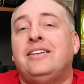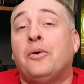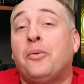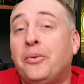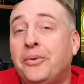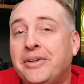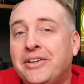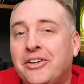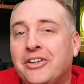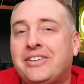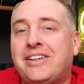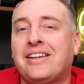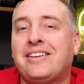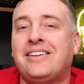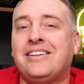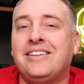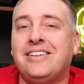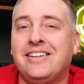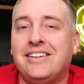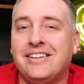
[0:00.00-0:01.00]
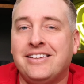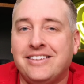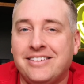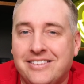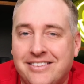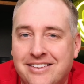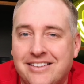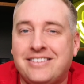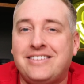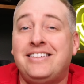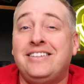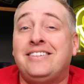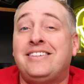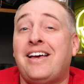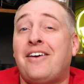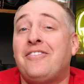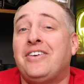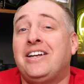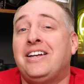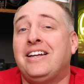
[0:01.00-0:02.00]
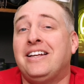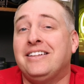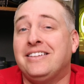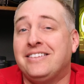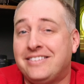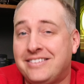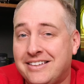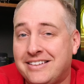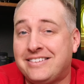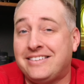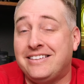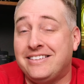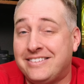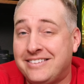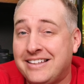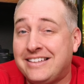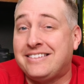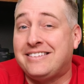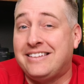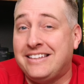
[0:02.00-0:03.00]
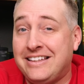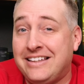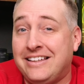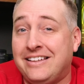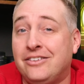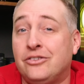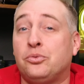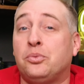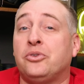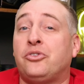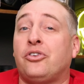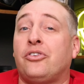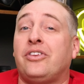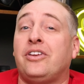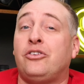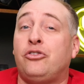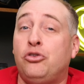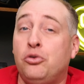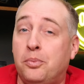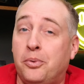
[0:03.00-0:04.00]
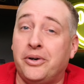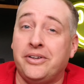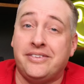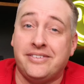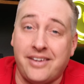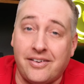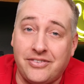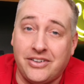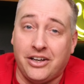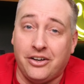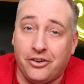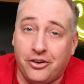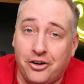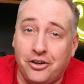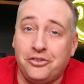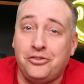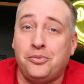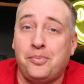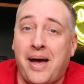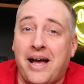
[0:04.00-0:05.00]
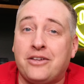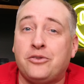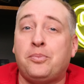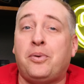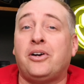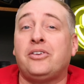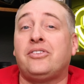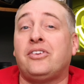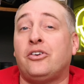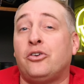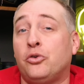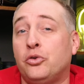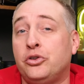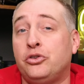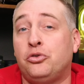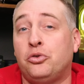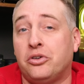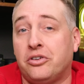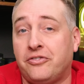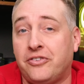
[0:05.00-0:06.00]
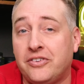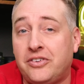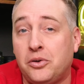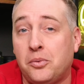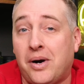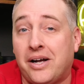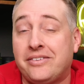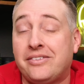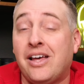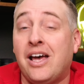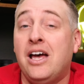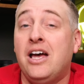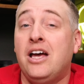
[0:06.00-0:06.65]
Now, when we looked at the 6766Es, which are the 2.7 gigahertz max parts that are only 250 watts,